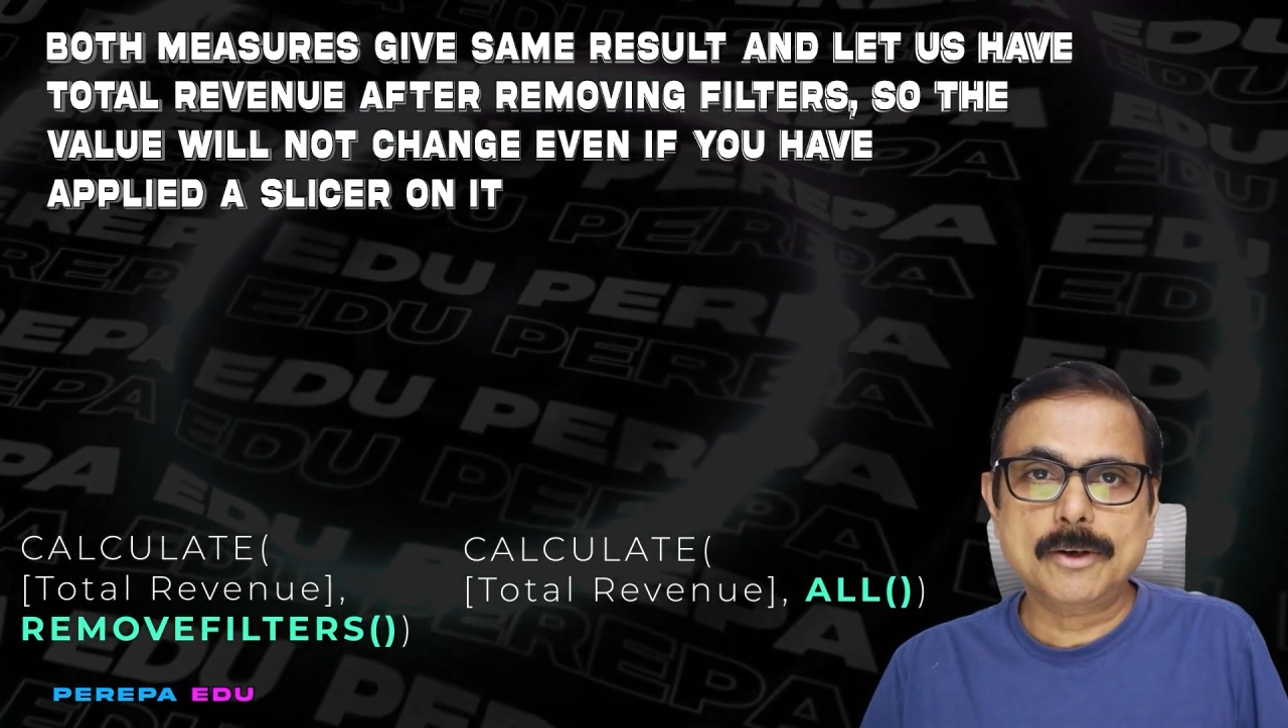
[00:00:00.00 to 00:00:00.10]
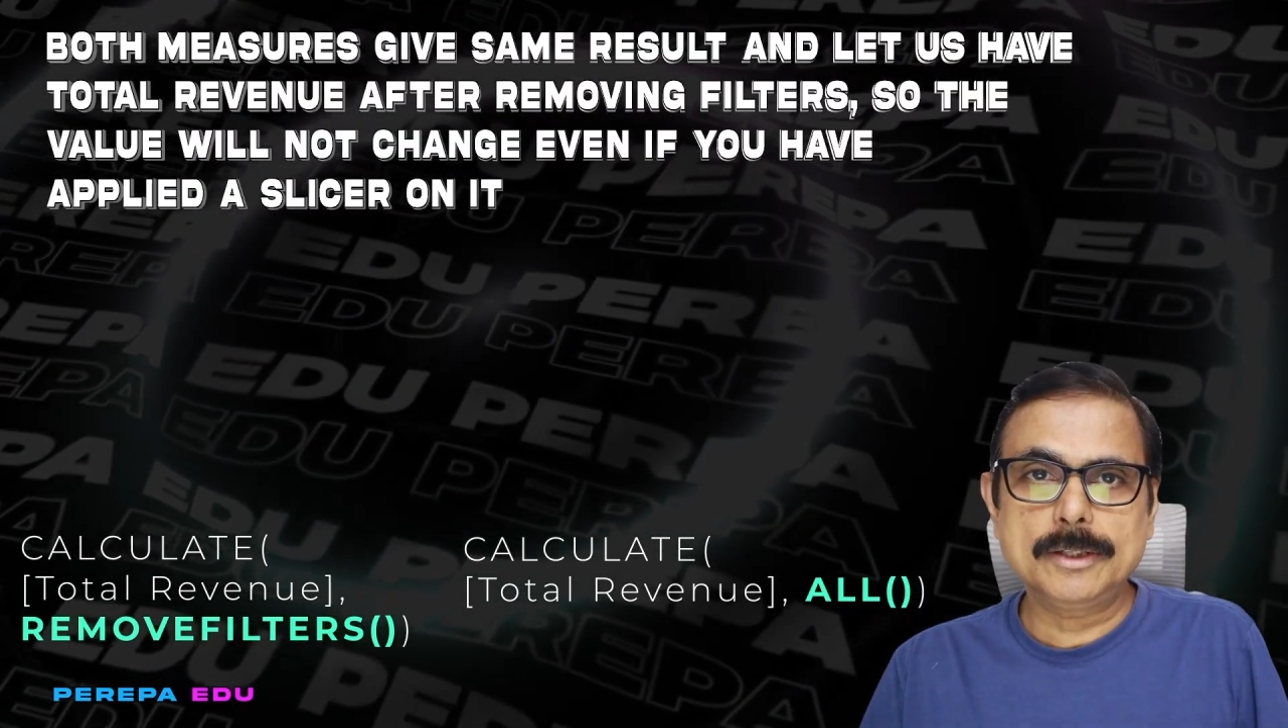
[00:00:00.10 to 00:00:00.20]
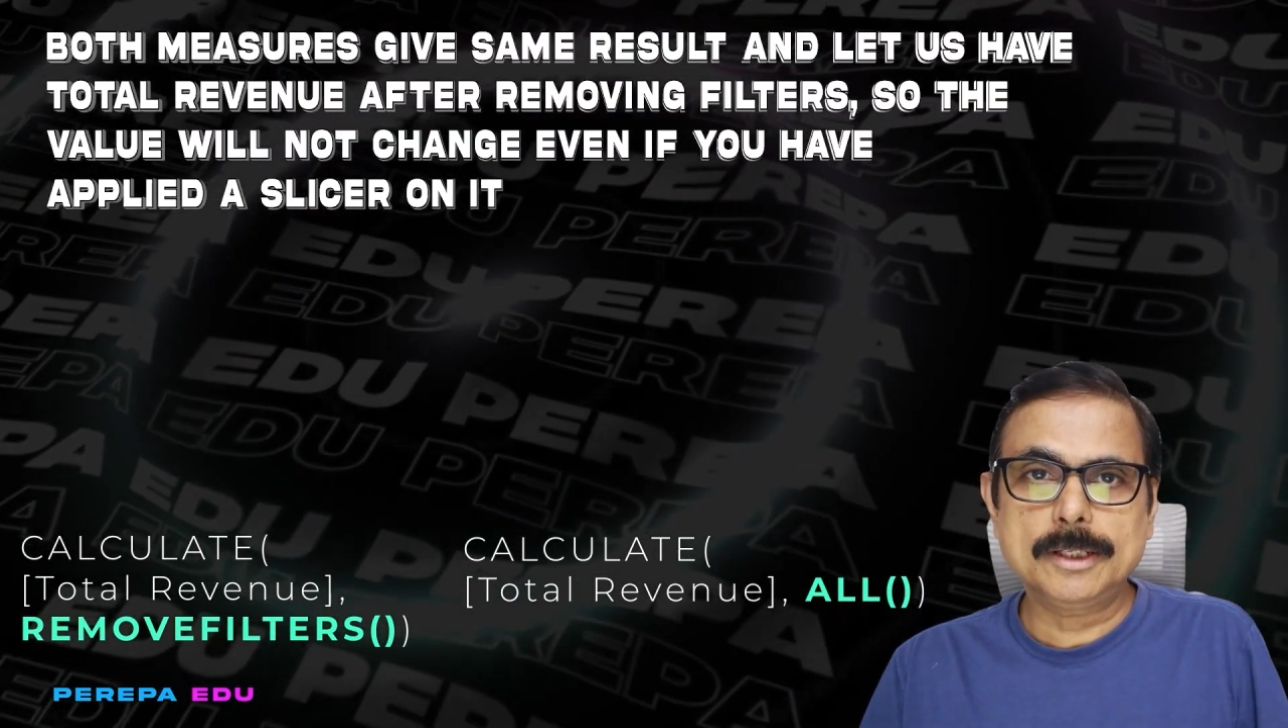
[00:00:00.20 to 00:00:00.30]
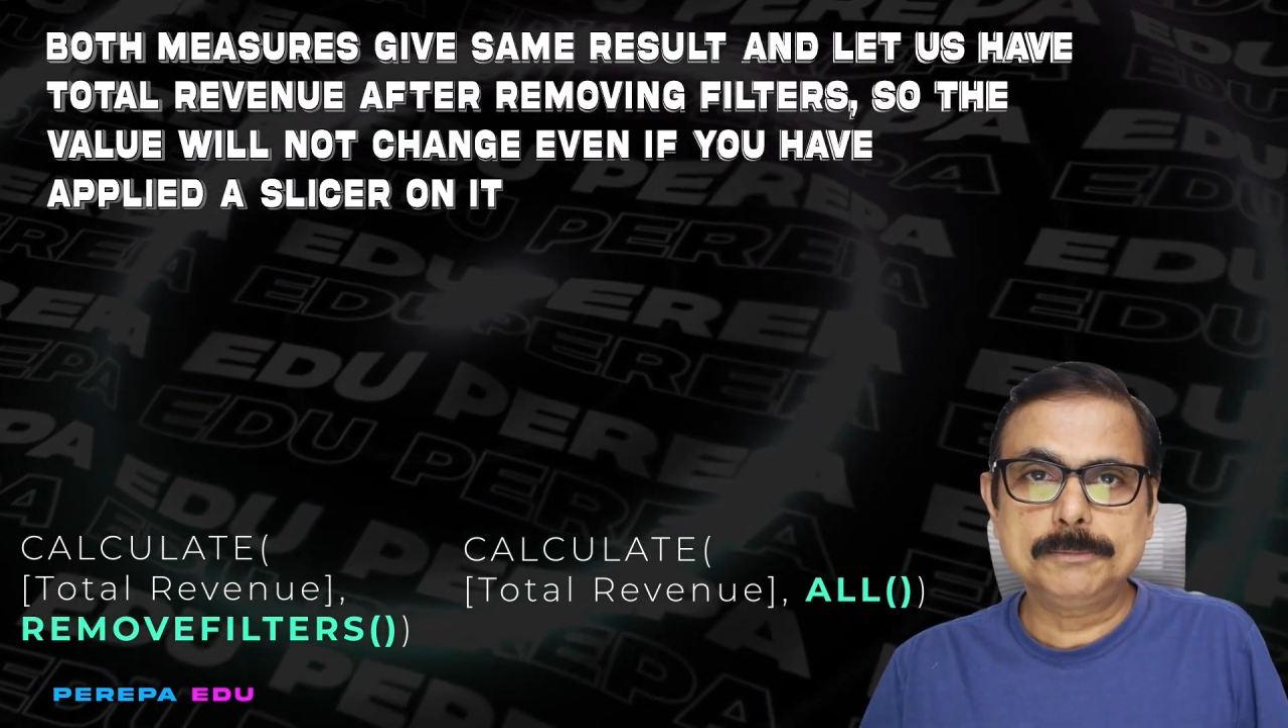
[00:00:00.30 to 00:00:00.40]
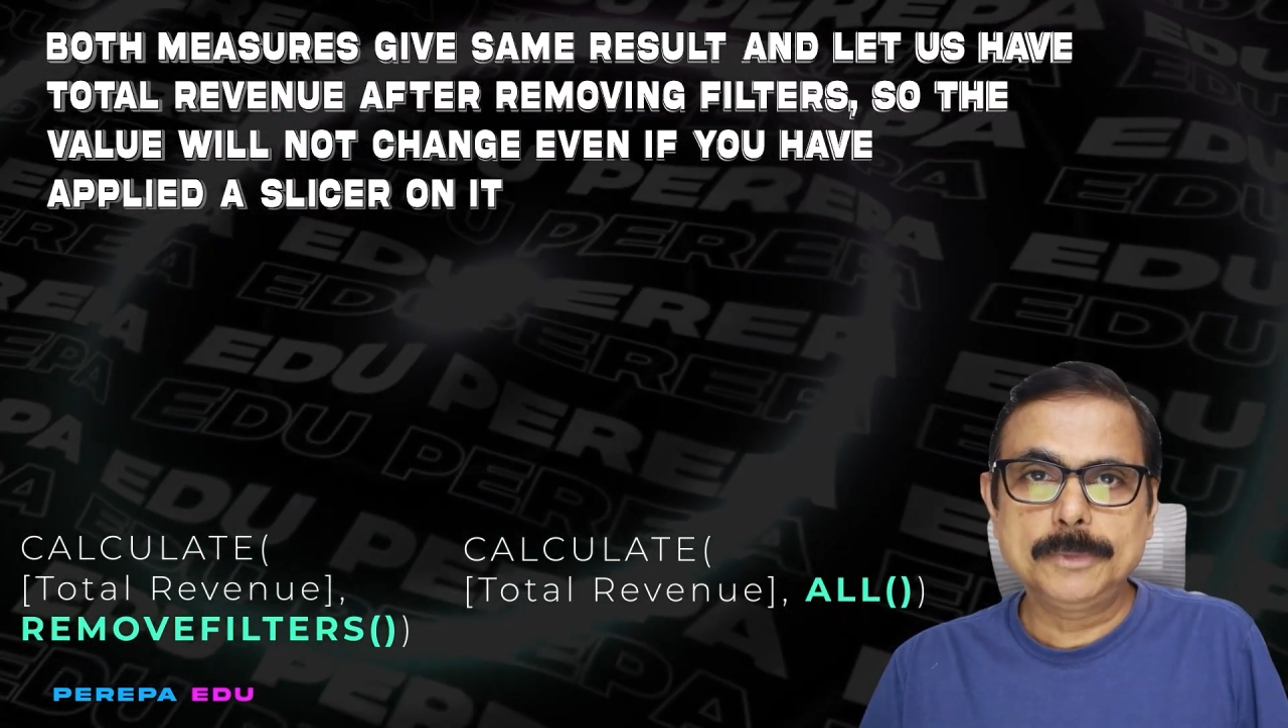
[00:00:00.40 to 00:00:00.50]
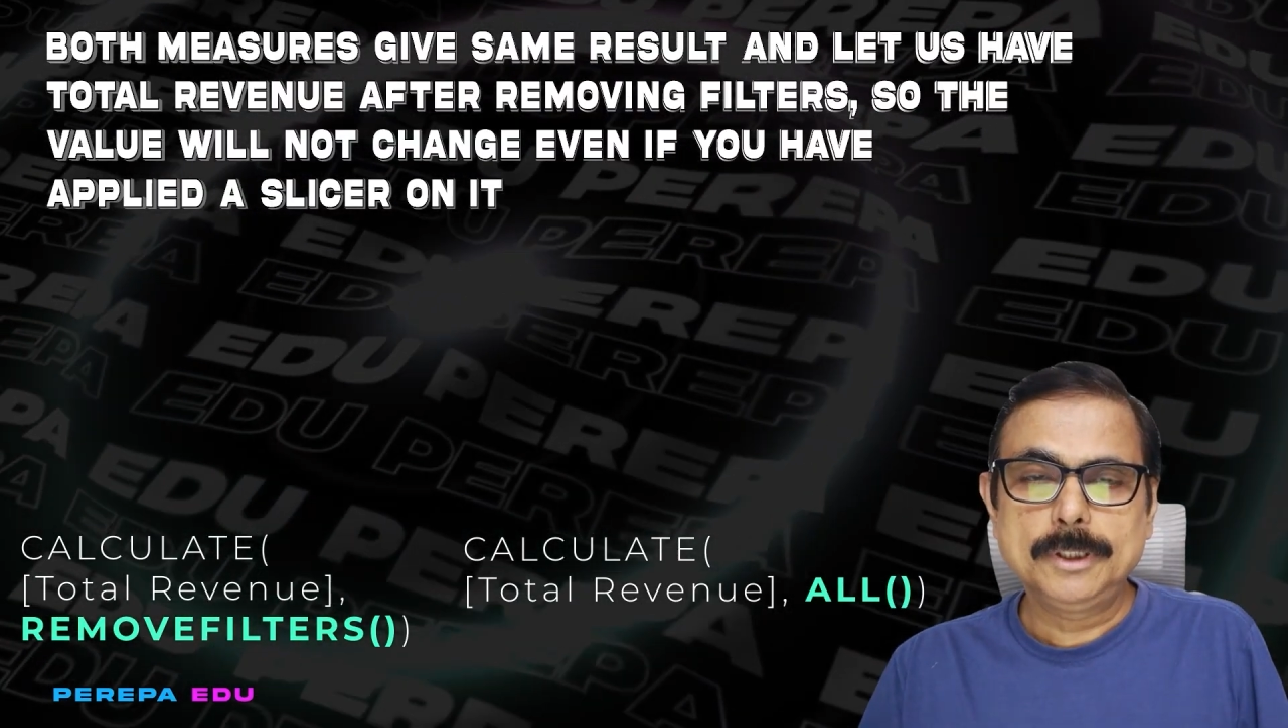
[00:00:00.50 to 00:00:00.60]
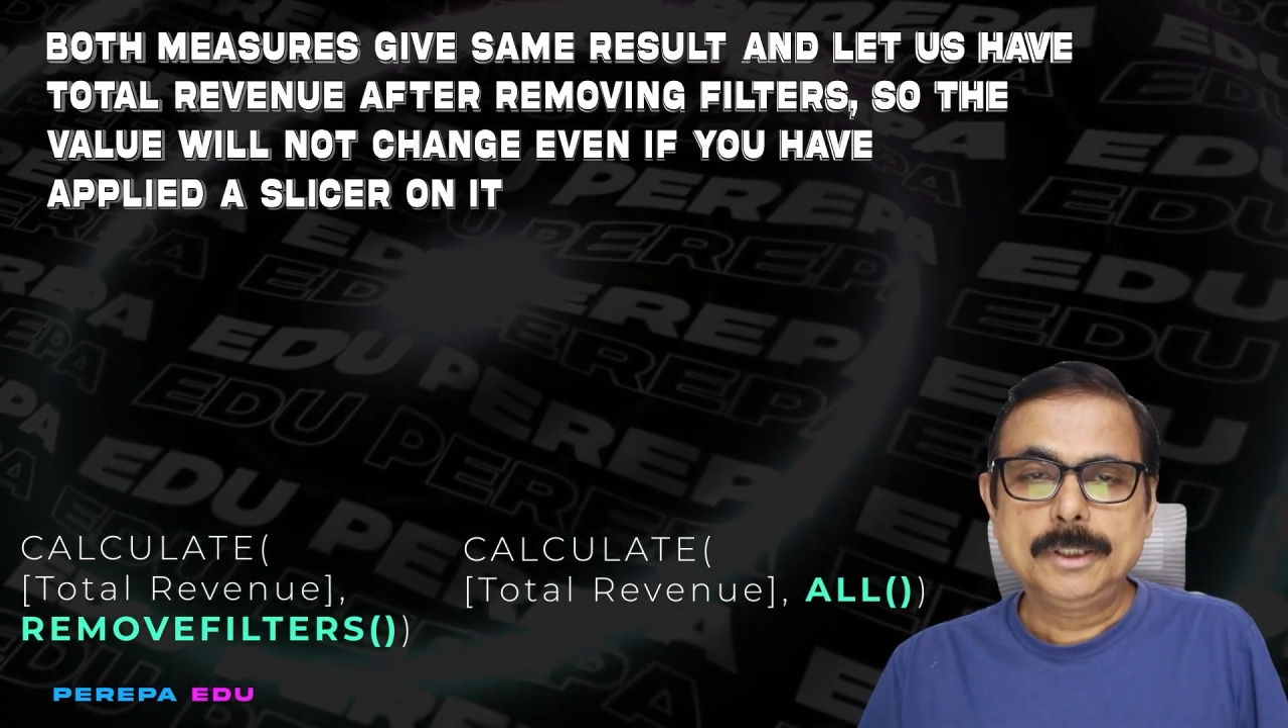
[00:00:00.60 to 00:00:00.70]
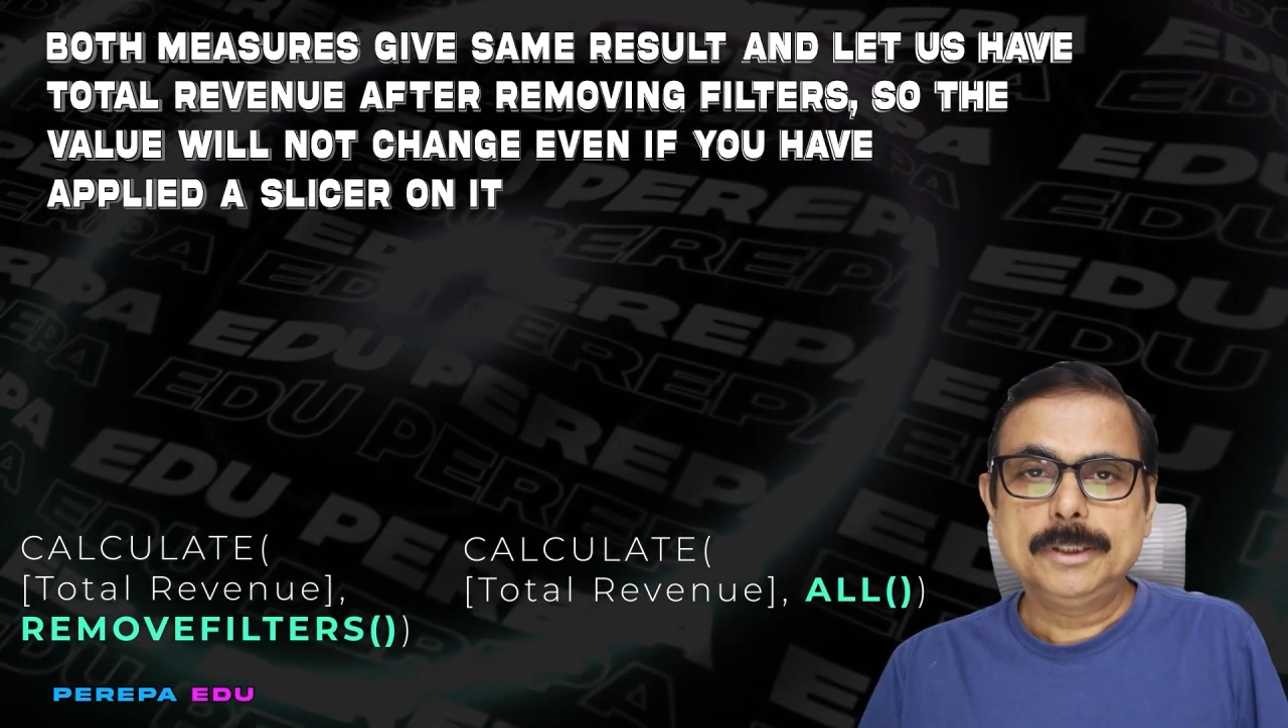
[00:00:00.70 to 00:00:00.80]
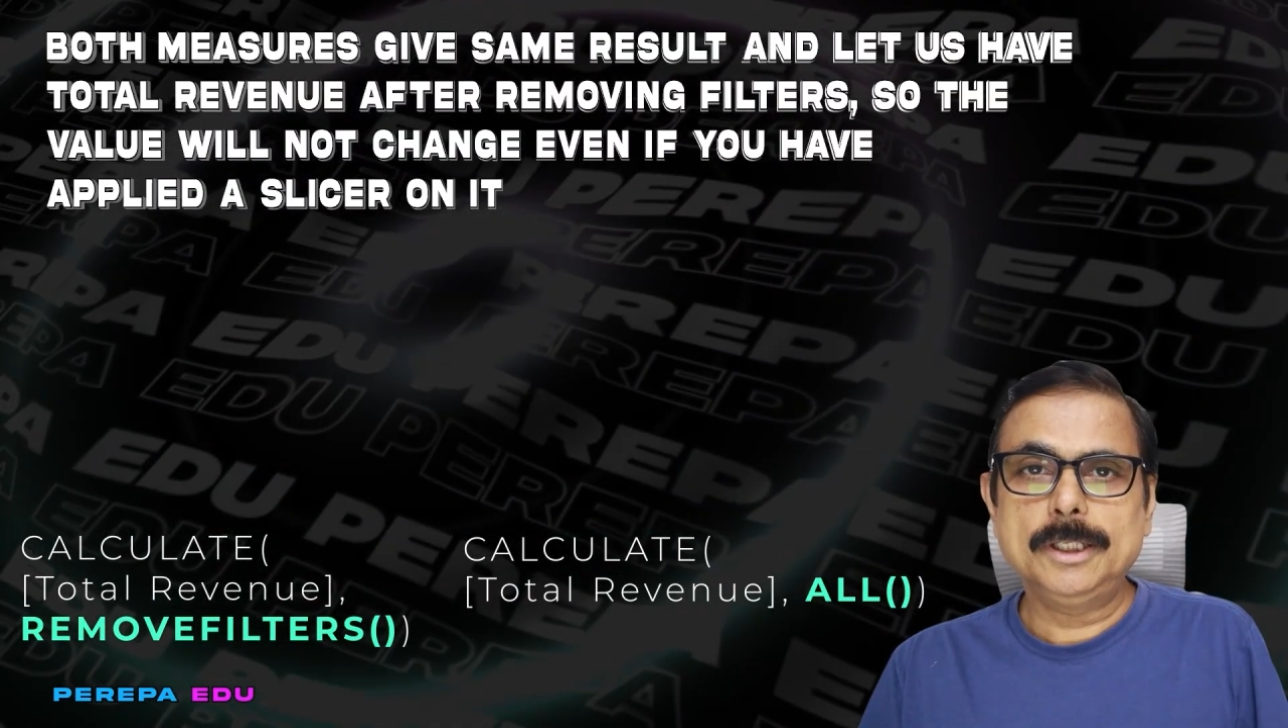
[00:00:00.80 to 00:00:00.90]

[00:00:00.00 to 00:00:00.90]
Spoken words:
on them,